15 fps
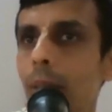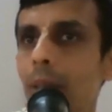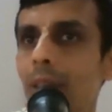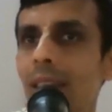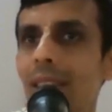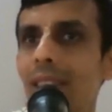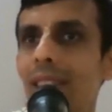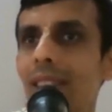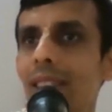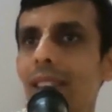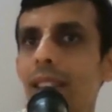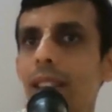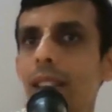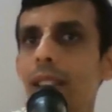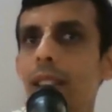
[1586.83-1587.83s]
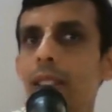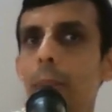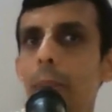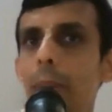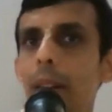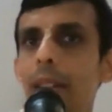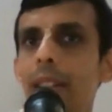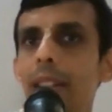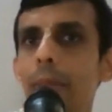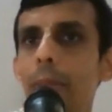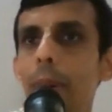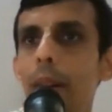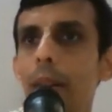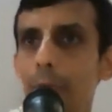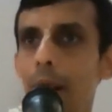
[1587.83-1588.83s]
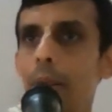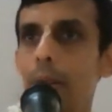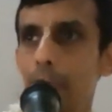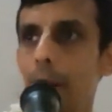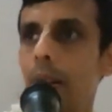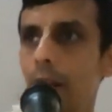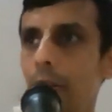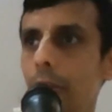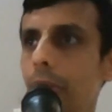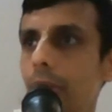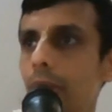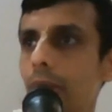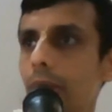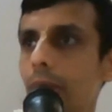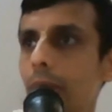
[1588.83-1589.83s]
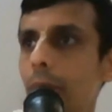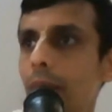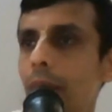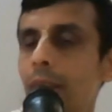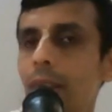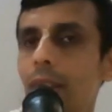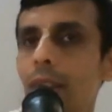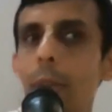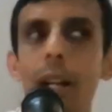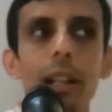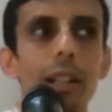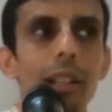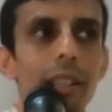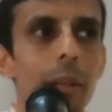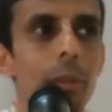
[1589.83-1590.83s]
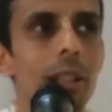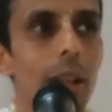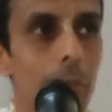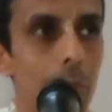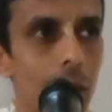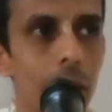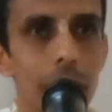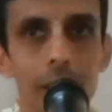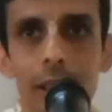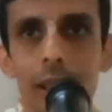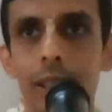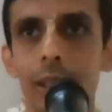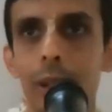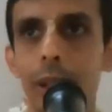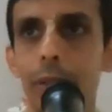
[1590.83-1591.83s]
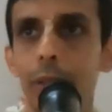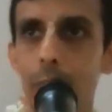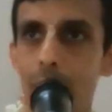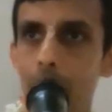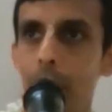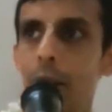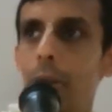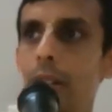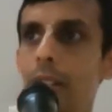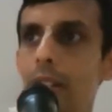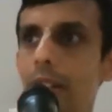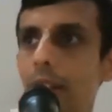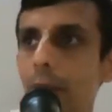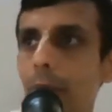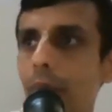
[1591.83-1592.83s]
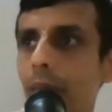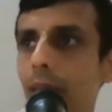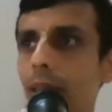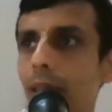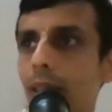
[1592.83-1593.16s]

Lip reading: Means he is a separated part of what we can say, Yama, Yama Dharmaraj. From Yama only he came.